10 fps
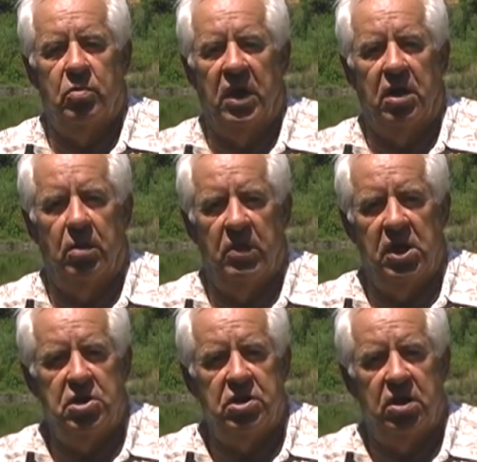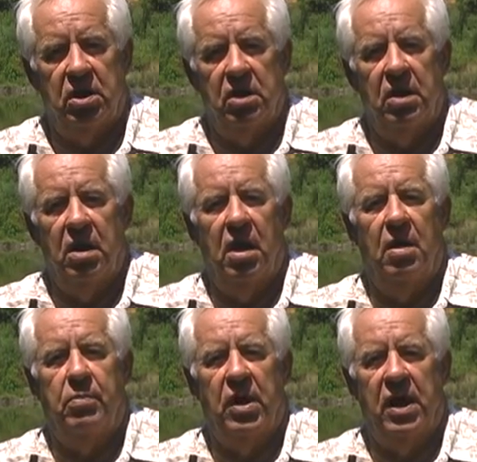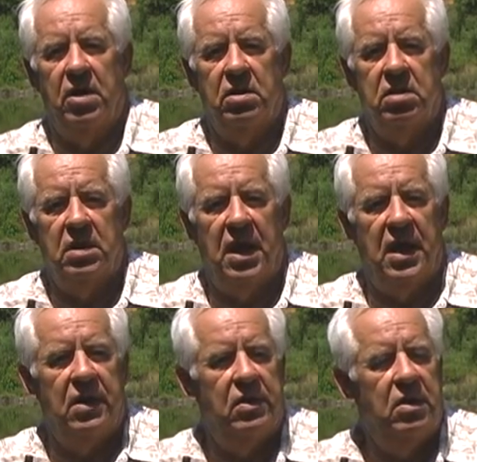reclamation. Prior to that,